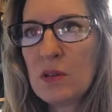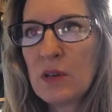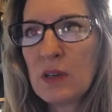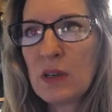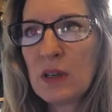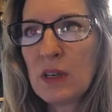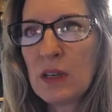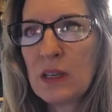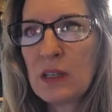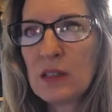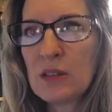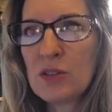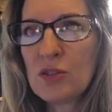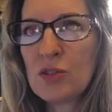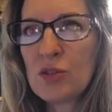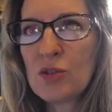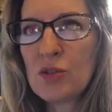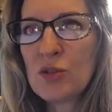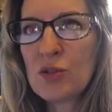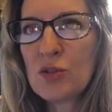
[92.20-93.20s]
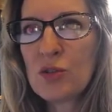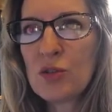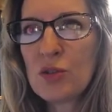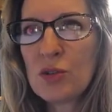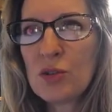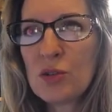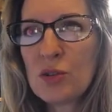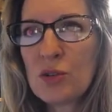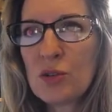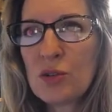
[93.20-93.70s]
cancer
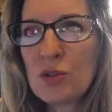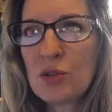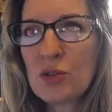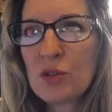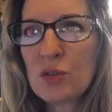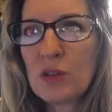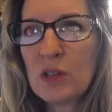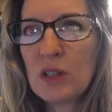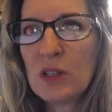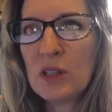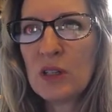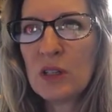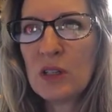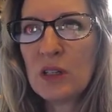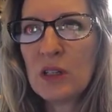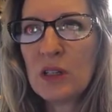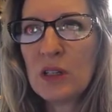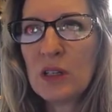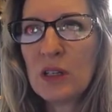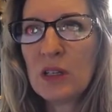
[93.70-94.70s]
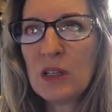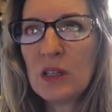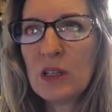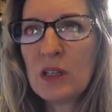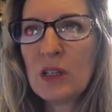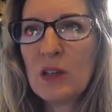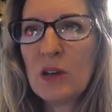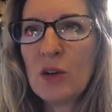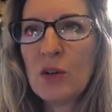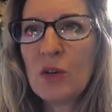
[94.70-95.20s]
screening
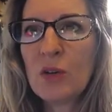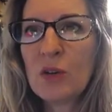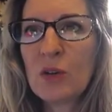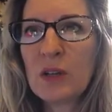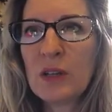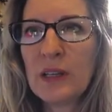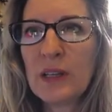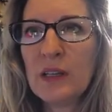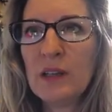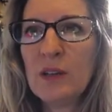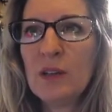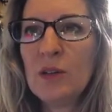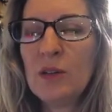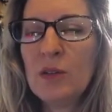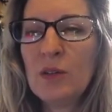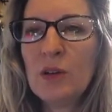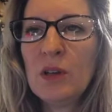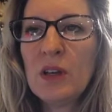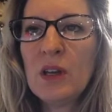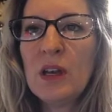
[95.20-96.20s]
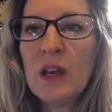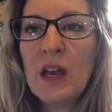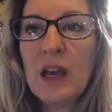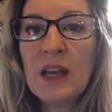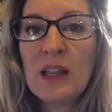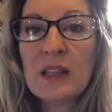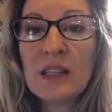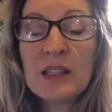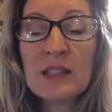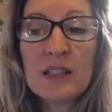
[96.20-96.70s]
Orlando,
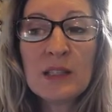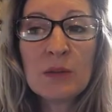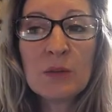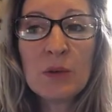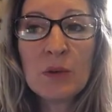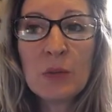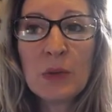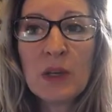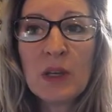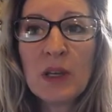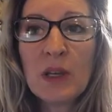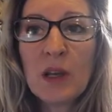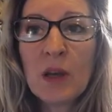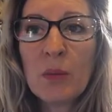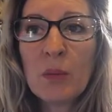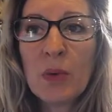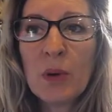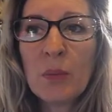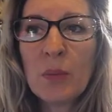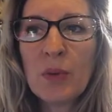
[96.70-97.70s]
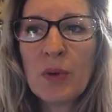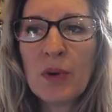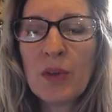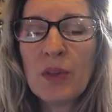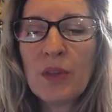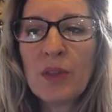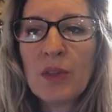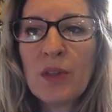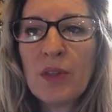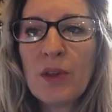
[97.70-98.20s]
and let's see what we can come up
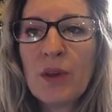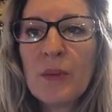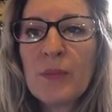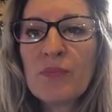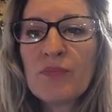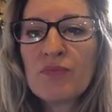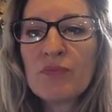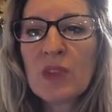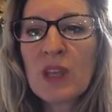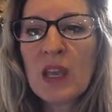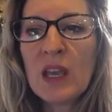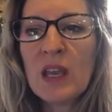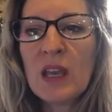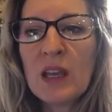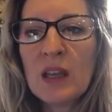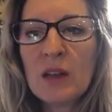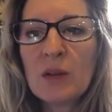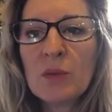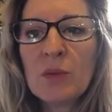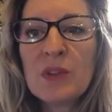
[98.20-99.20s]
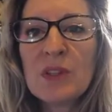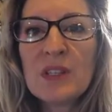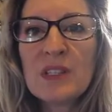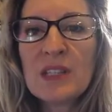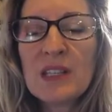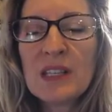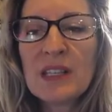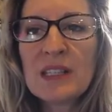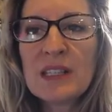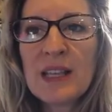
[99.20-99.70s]
with. And with these
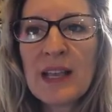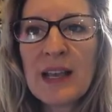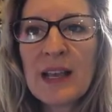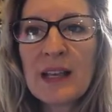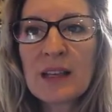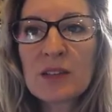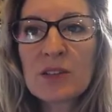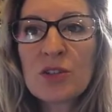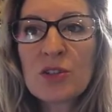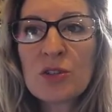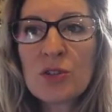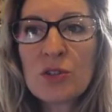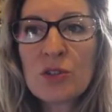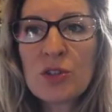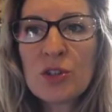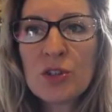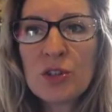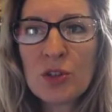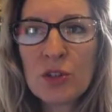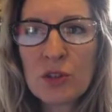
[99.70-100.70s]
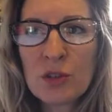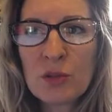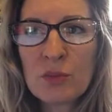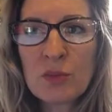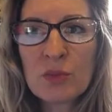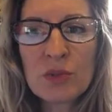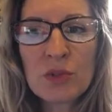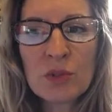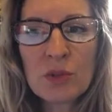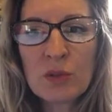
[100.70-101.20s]
exact search
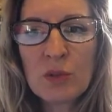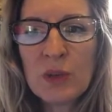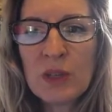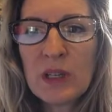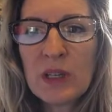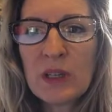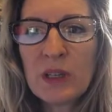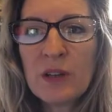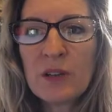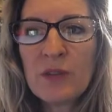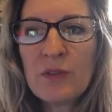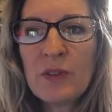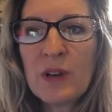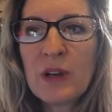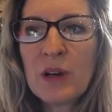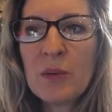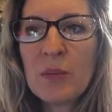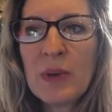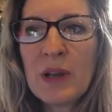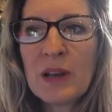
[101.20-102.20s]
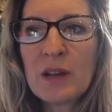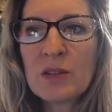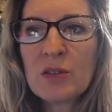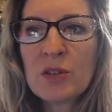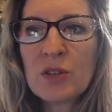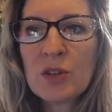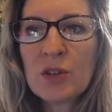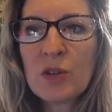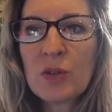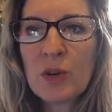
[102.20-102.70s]
terms, we get a fair amount
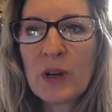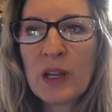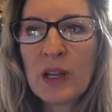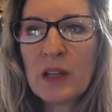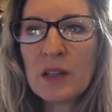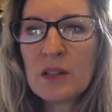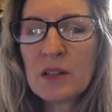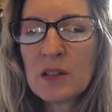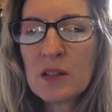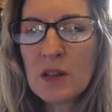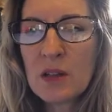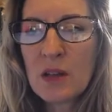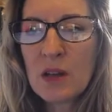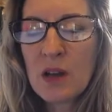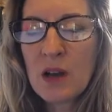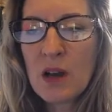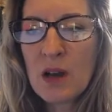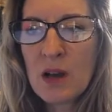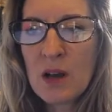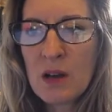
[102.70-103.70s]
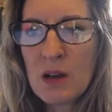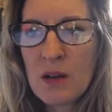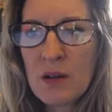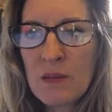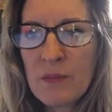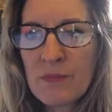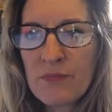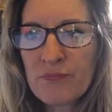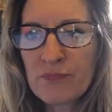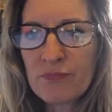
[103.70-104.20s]
of great
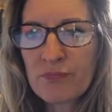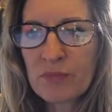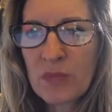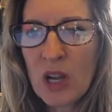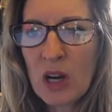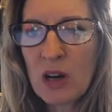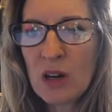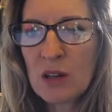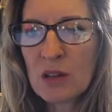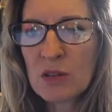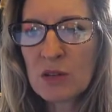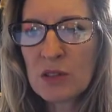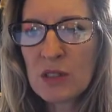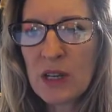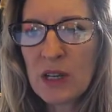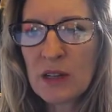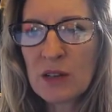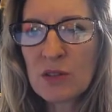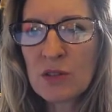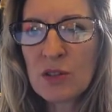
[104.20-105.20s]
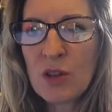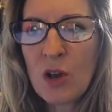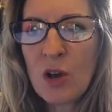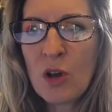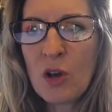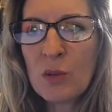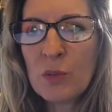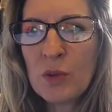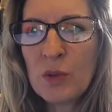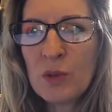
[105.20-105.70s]
article titles,
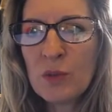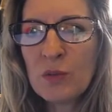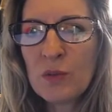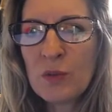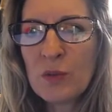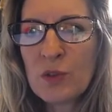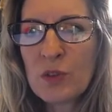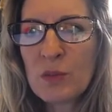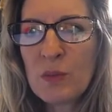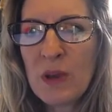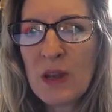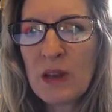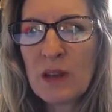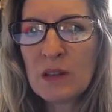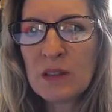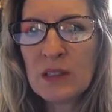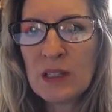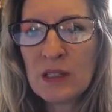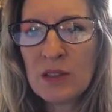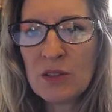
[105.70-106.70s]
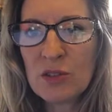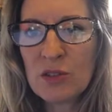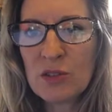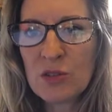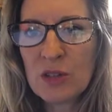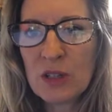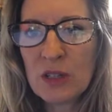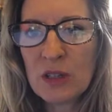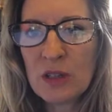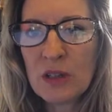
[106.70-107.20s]
all beautiful smile
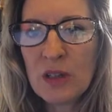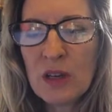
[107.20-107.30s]
dentistry.